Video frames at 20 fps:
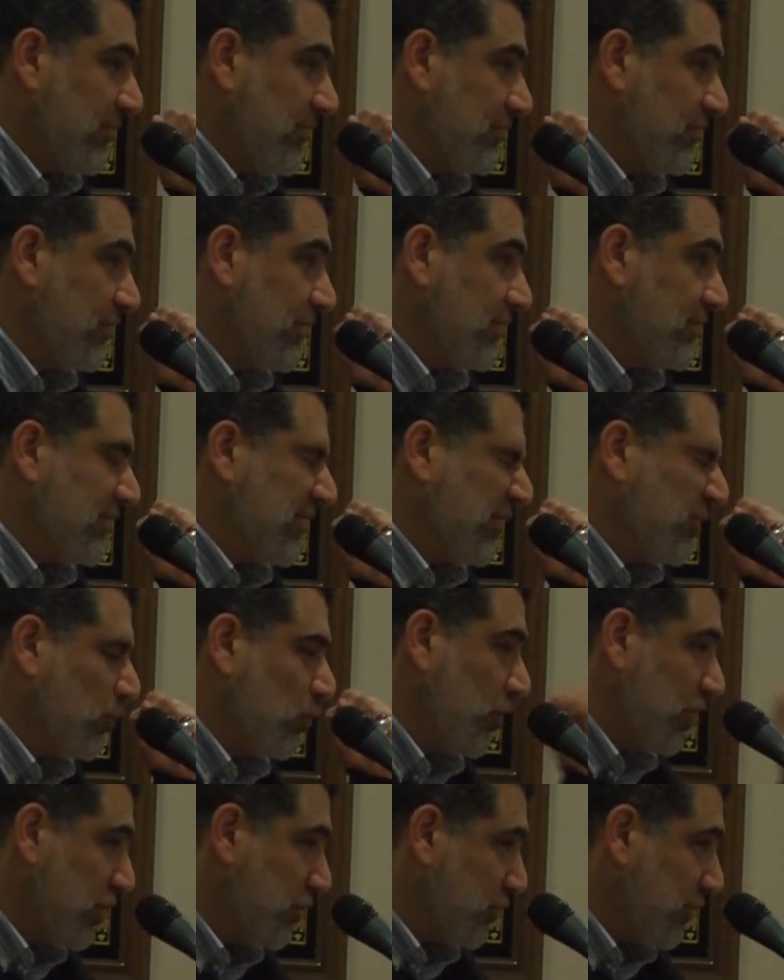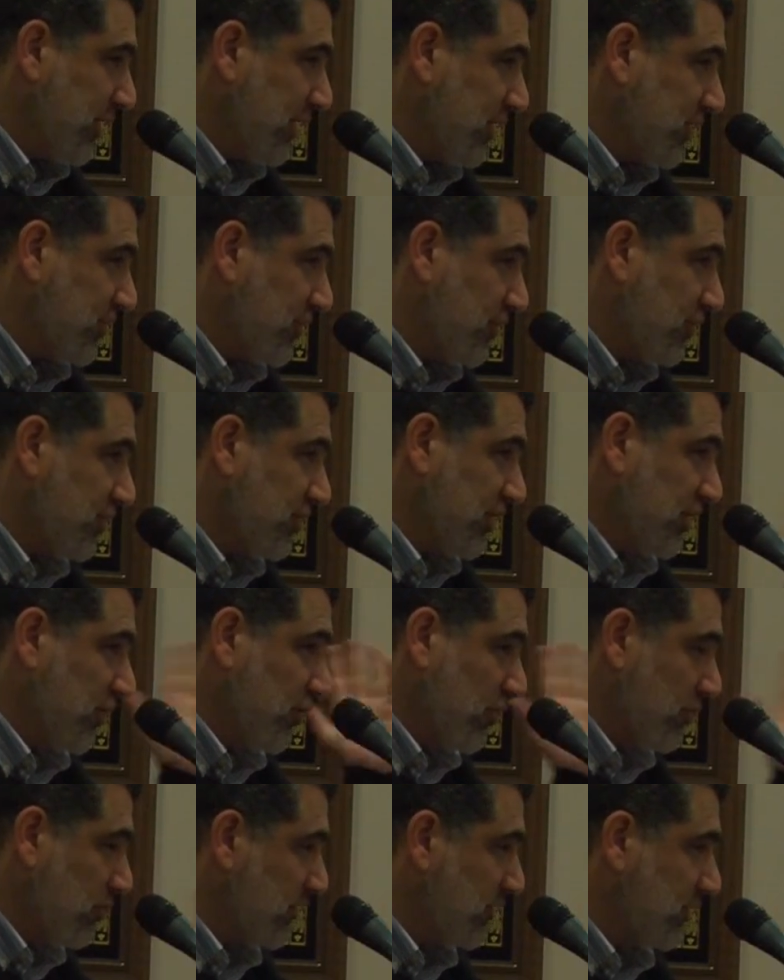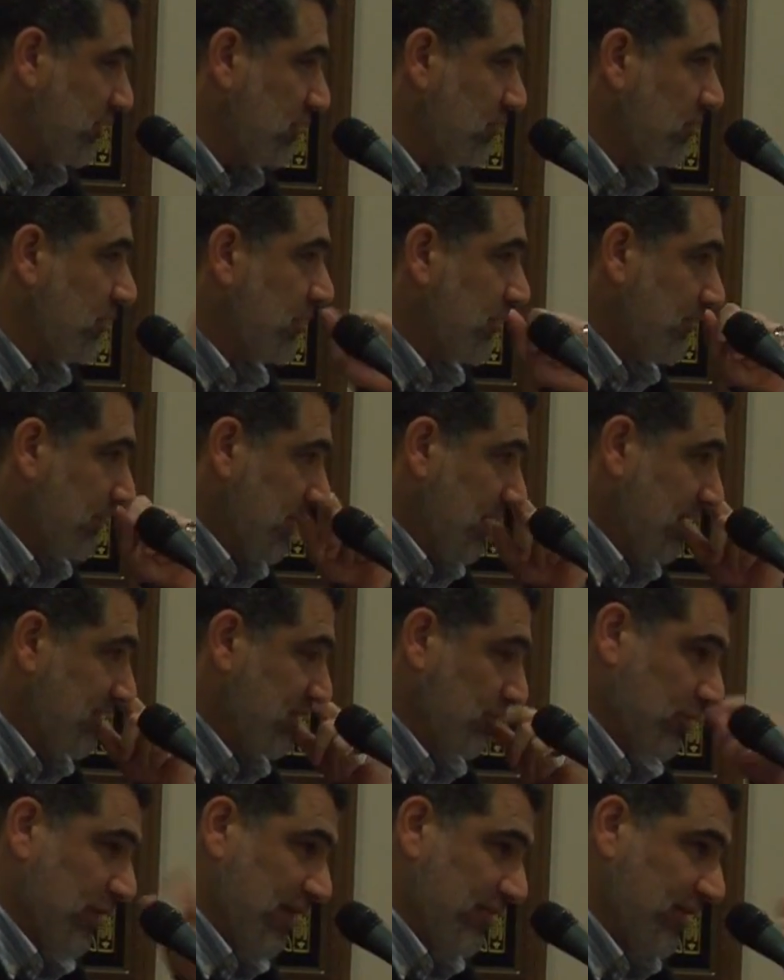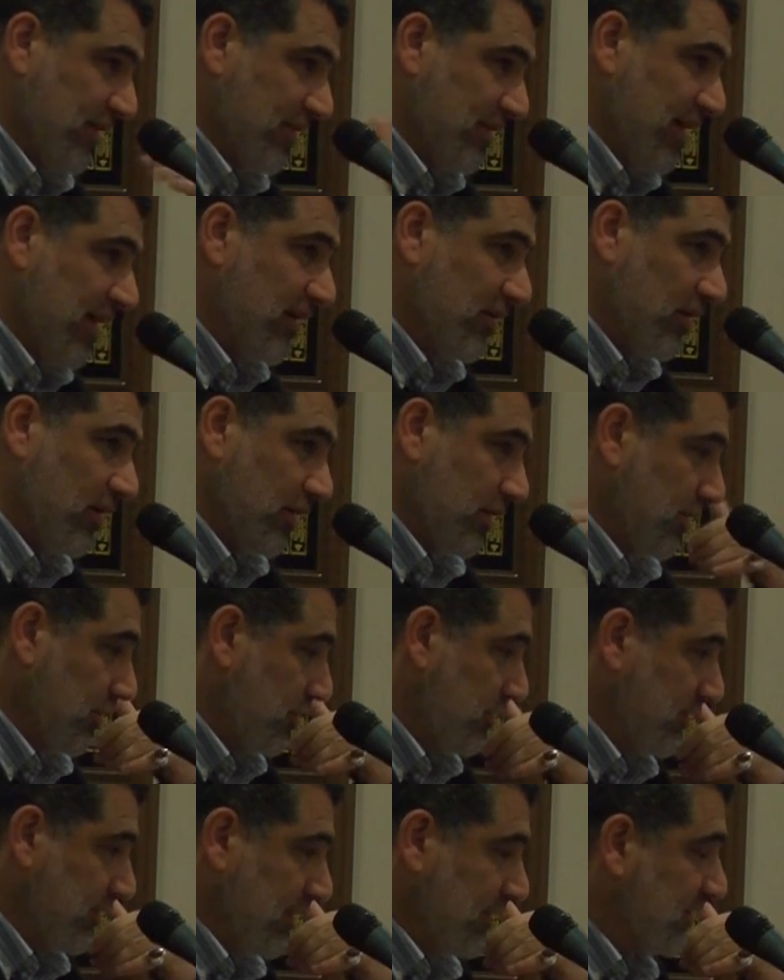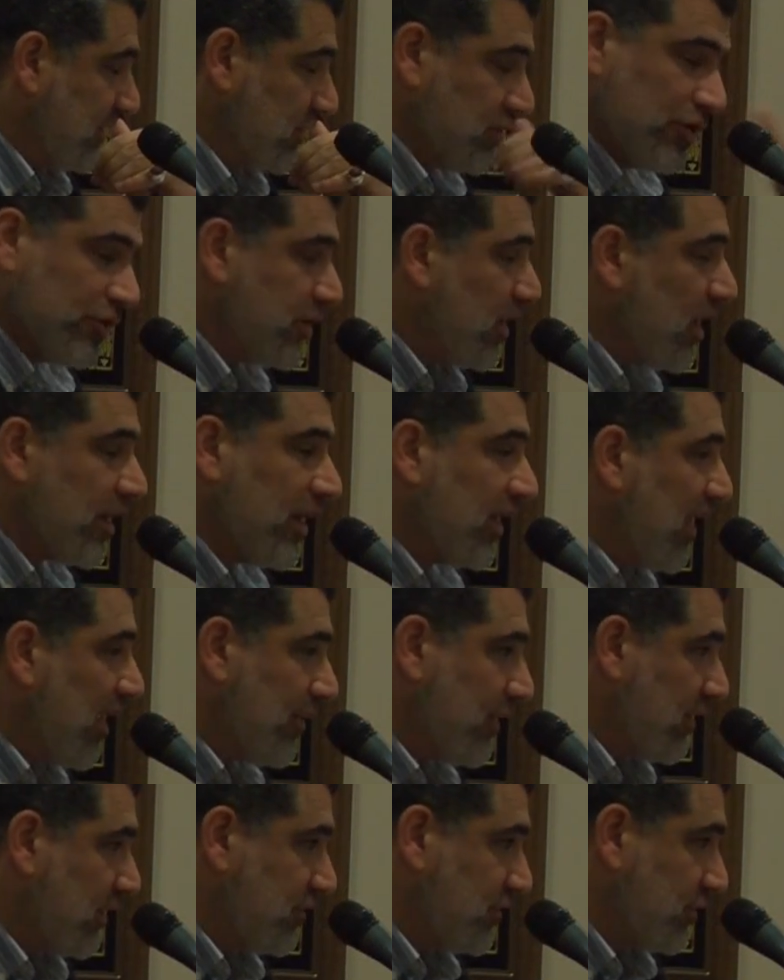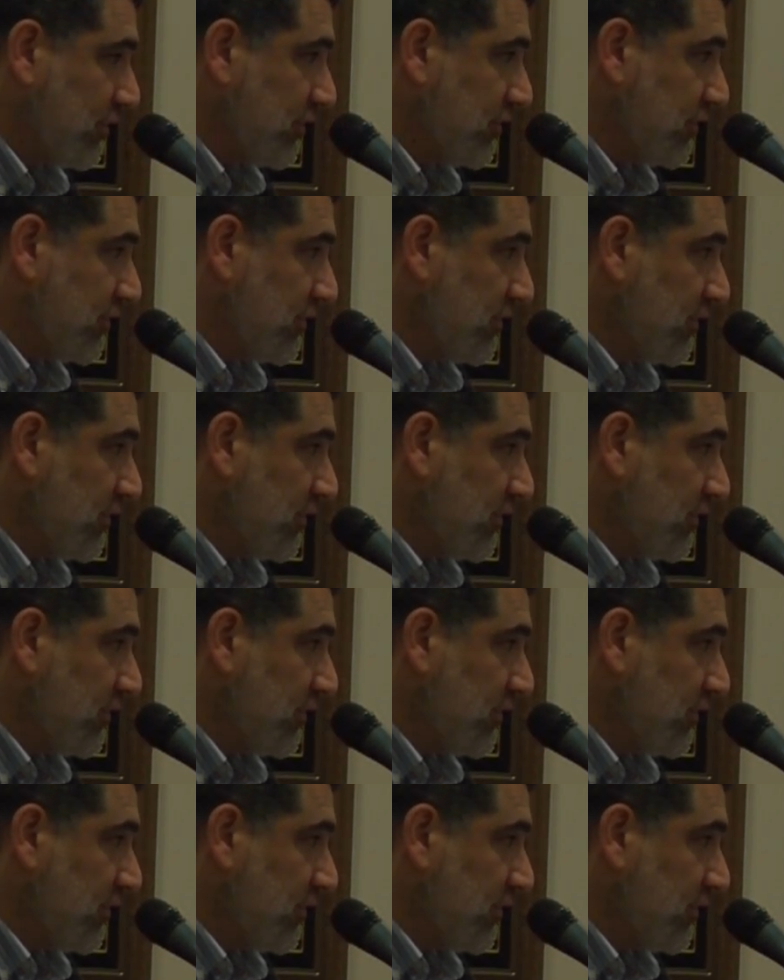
So they said, what are you doing in a church? You're a Muslim. I said, we're having a dialogue. They said, you're not allowed in a church.